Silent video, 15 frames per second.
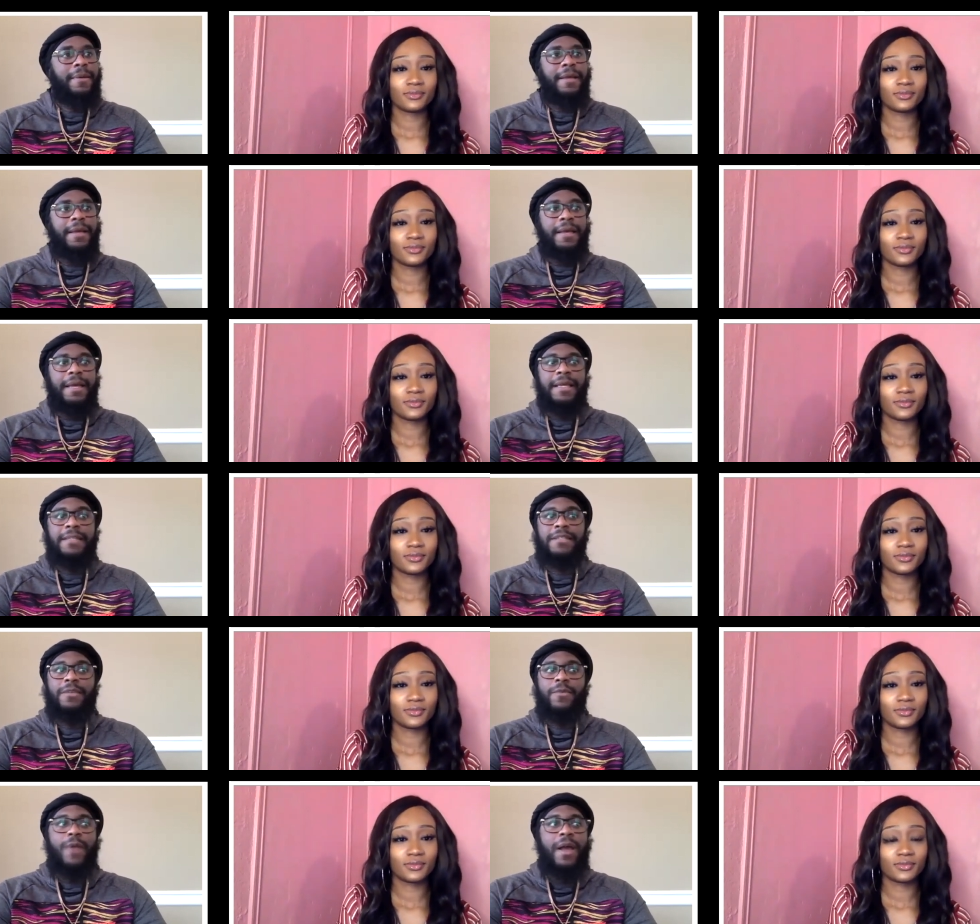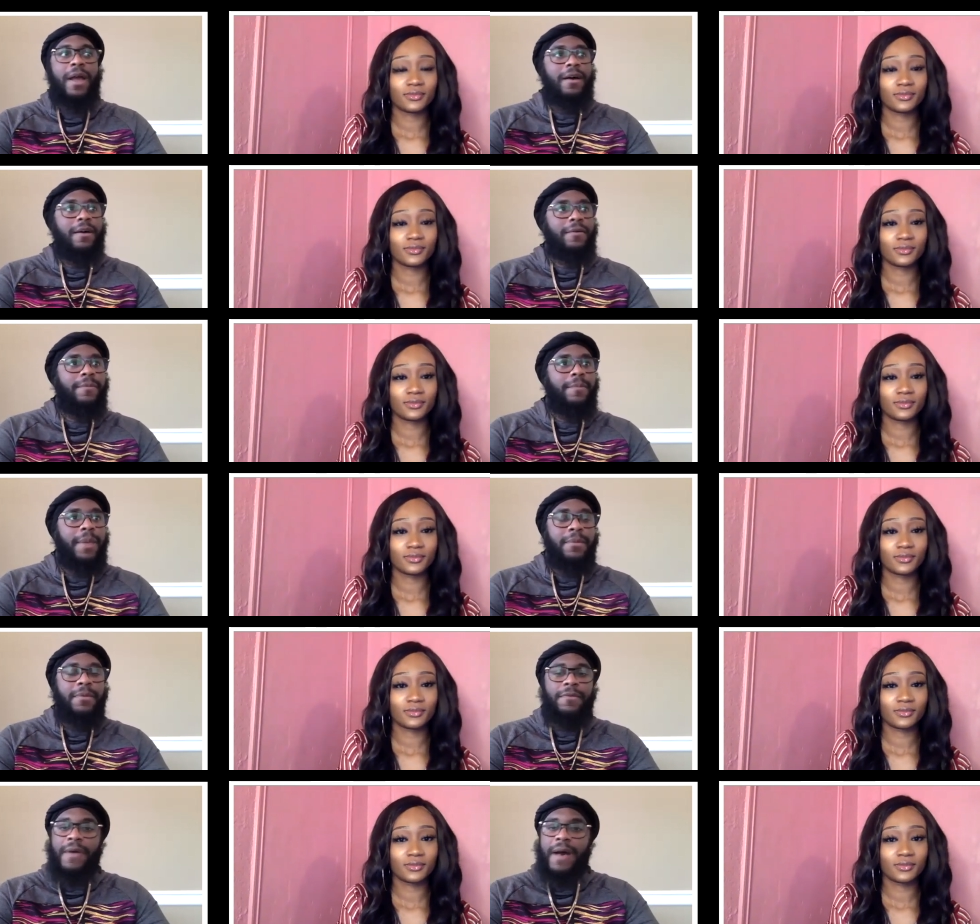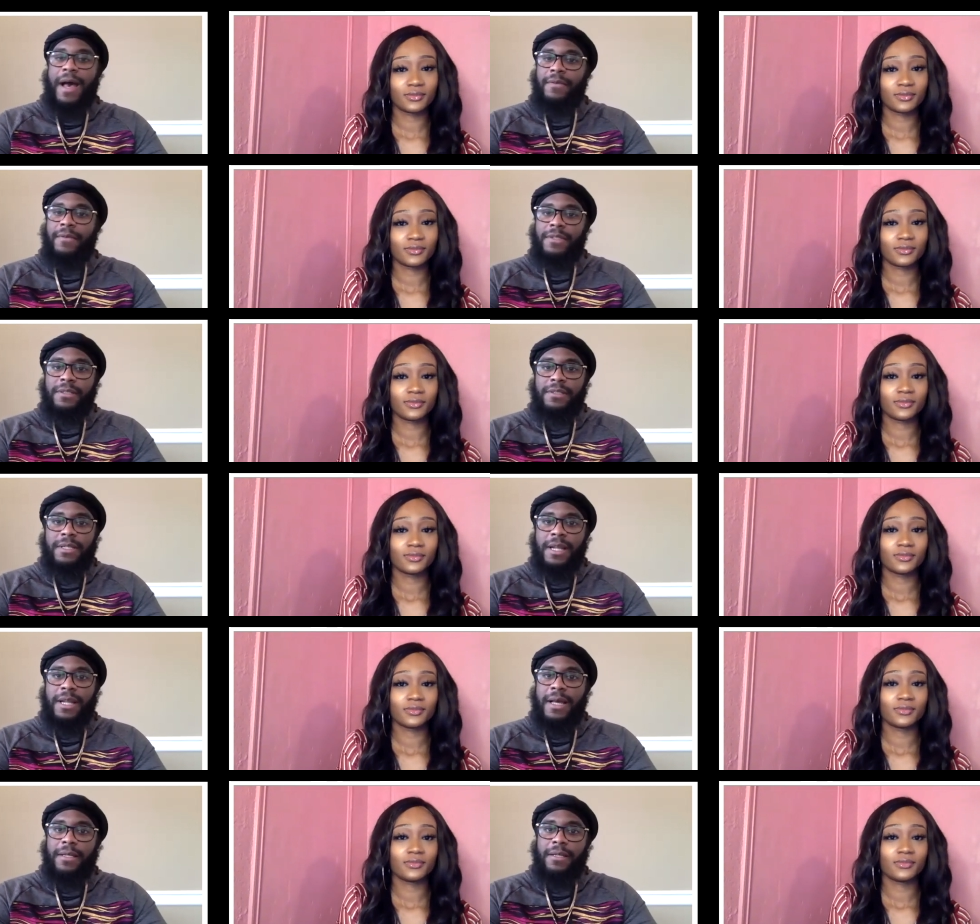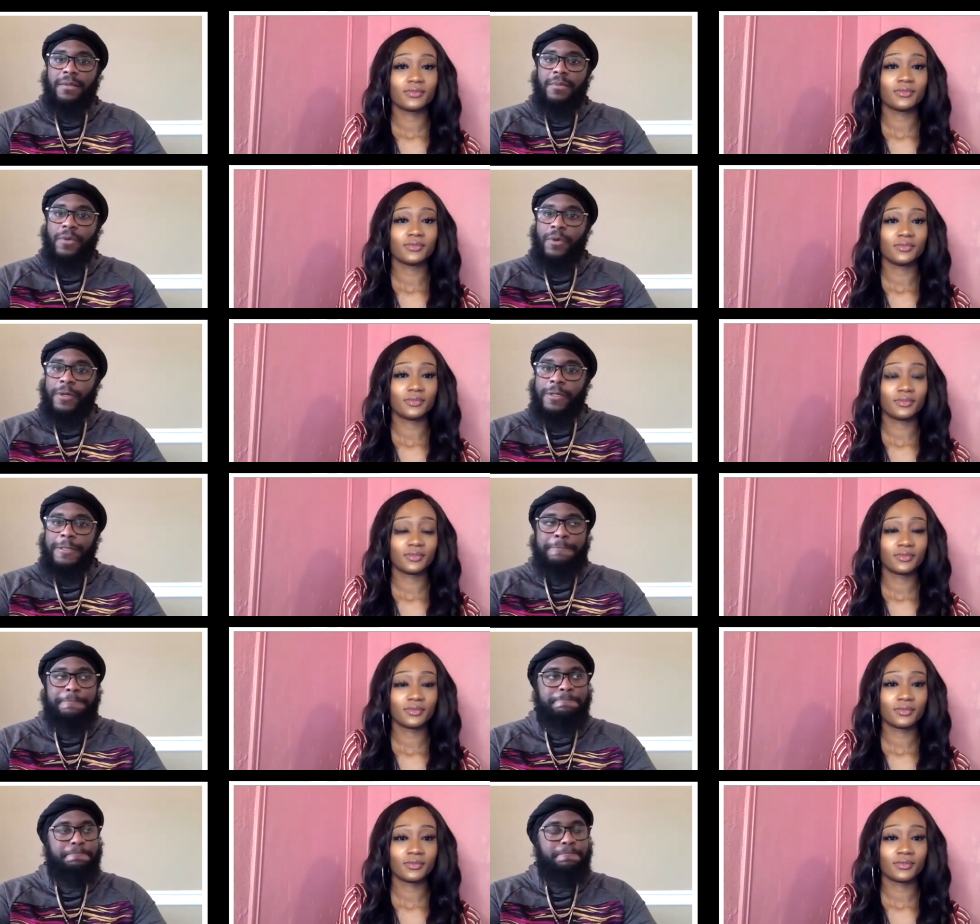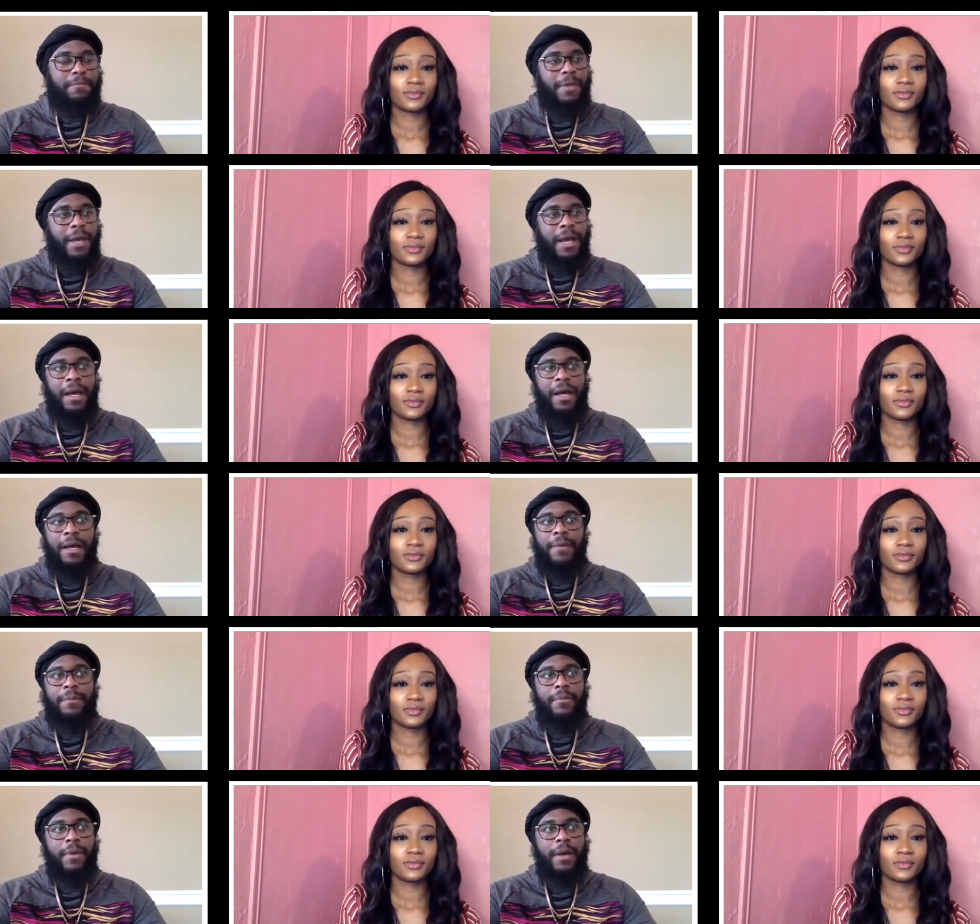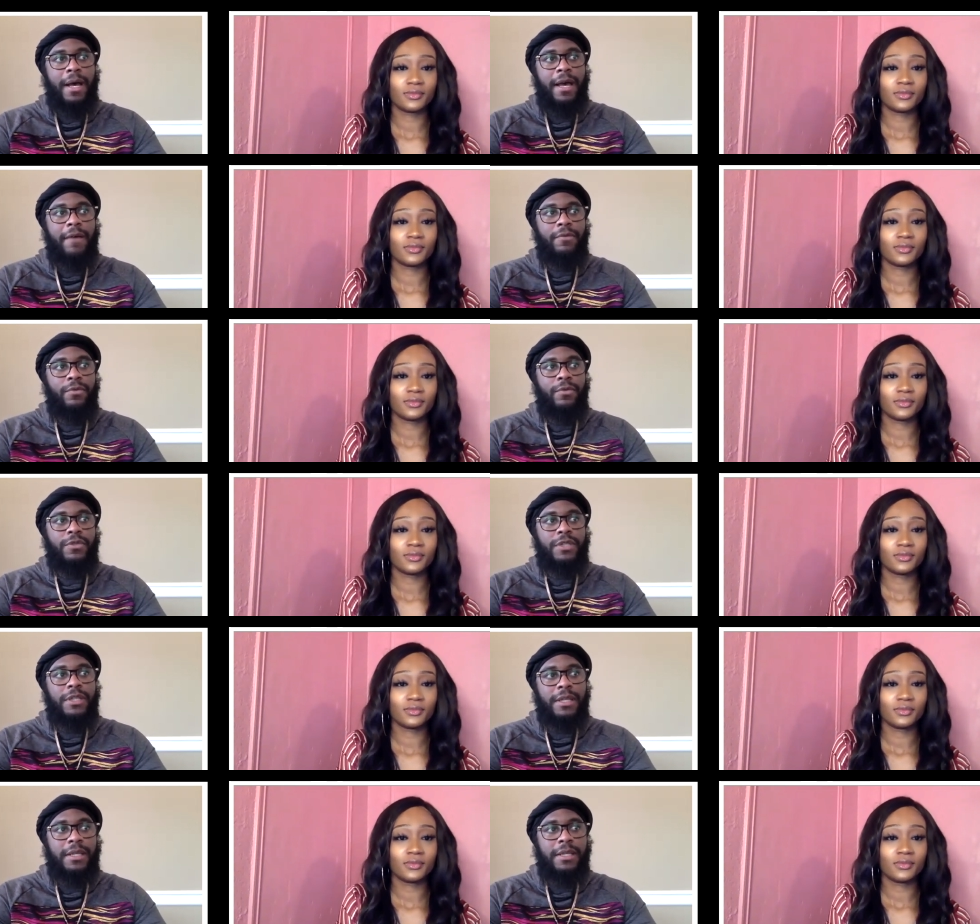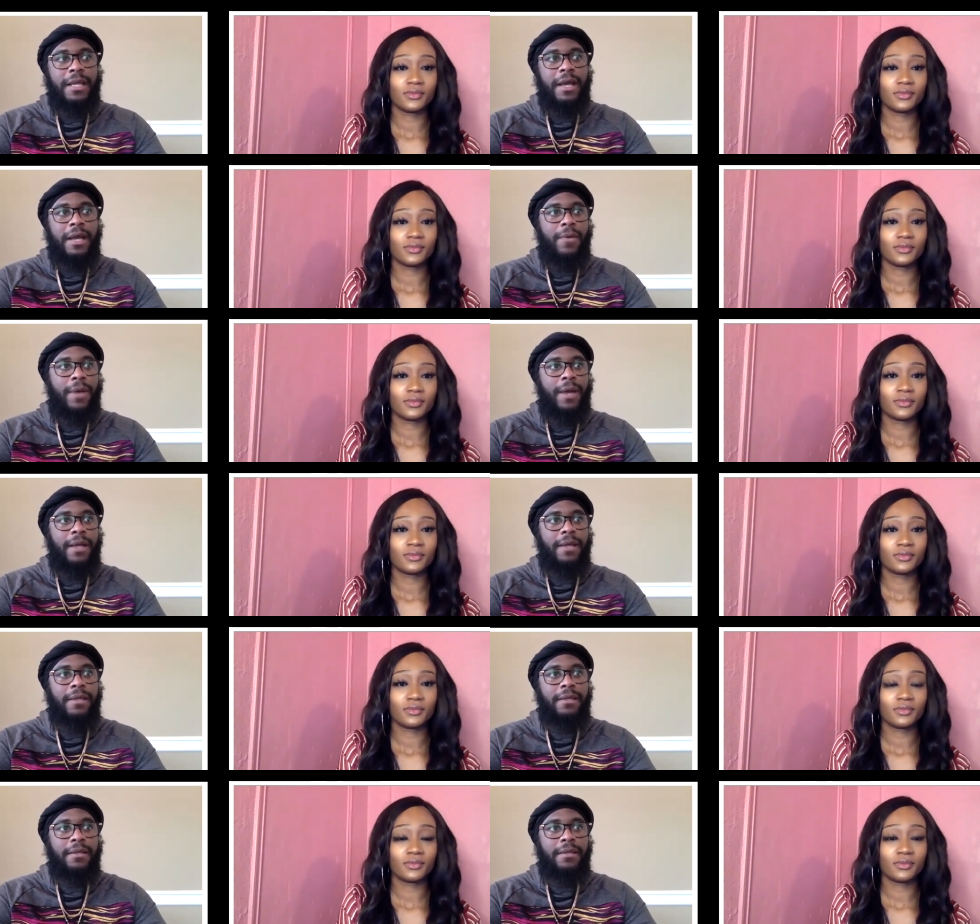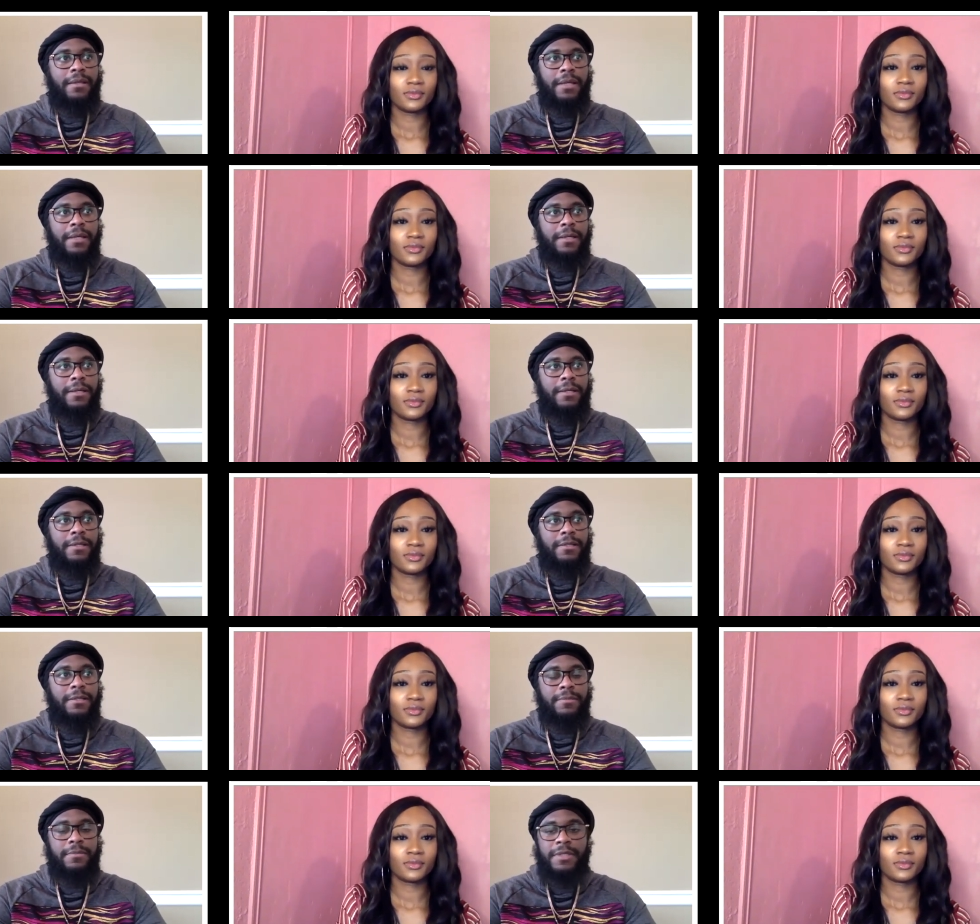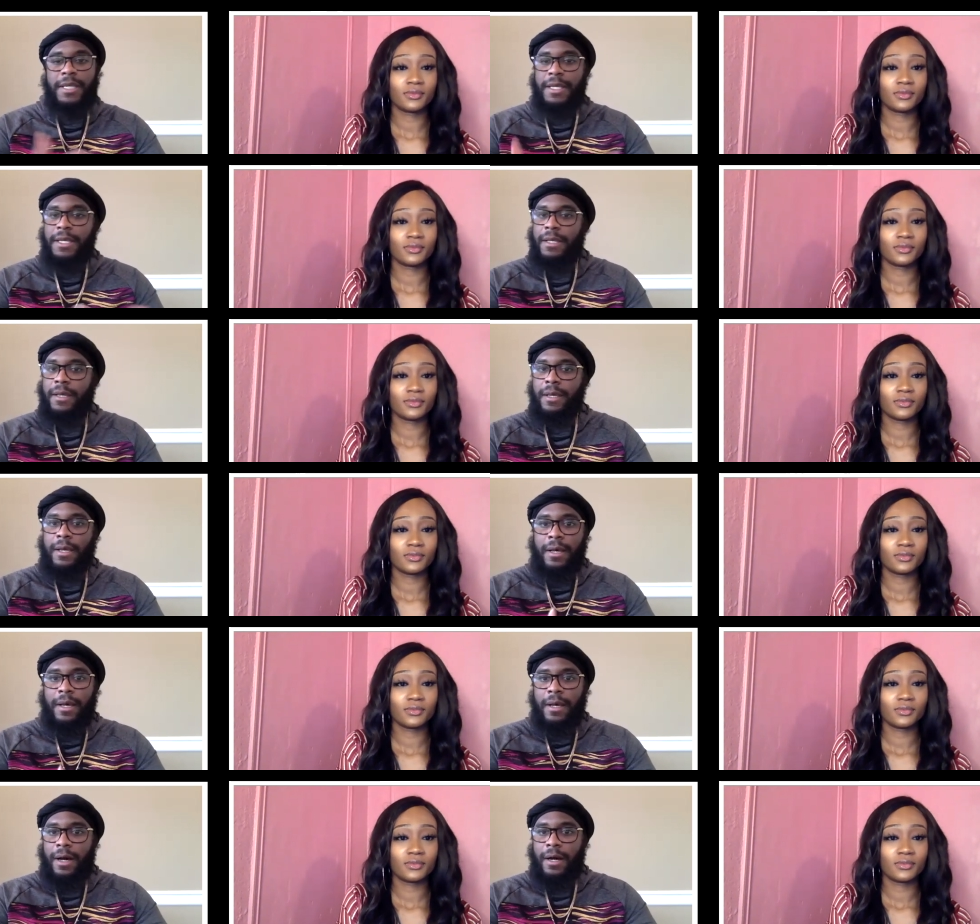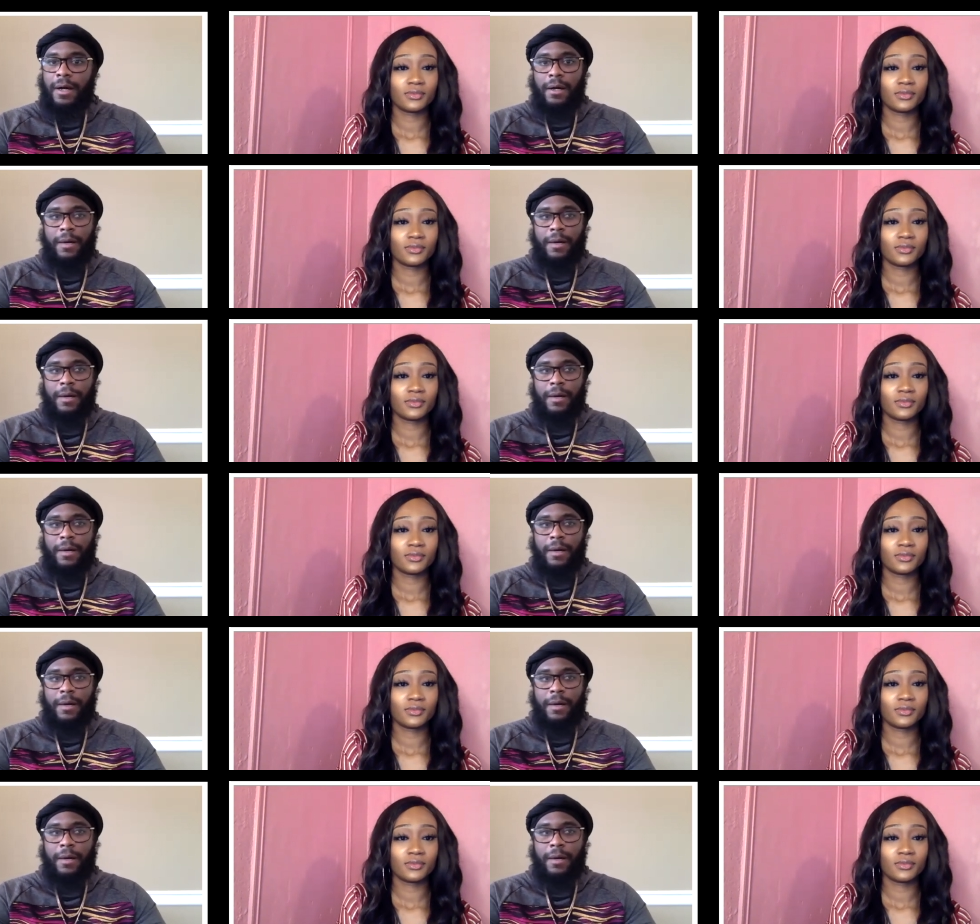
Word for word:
Speaker 1: it's around maybe five or six o'clock in the morning i i have a routine now where i get like uh, some tea uh,